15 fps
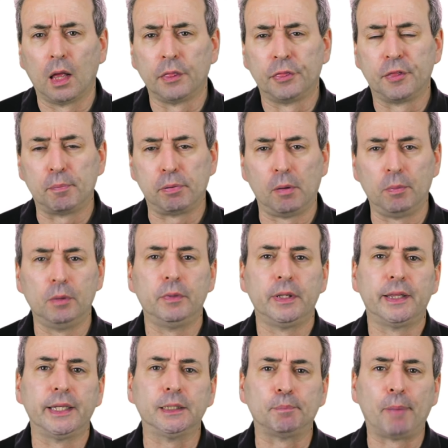The problem
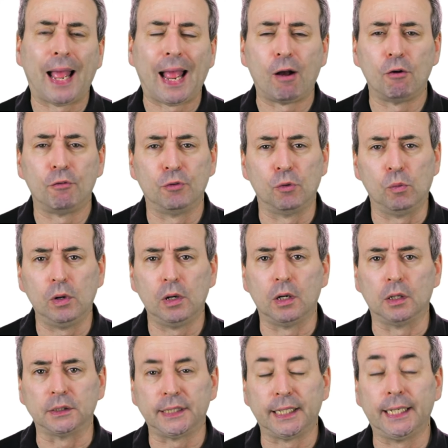with these powerful
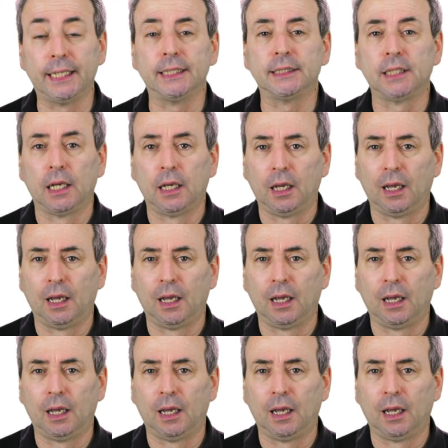words is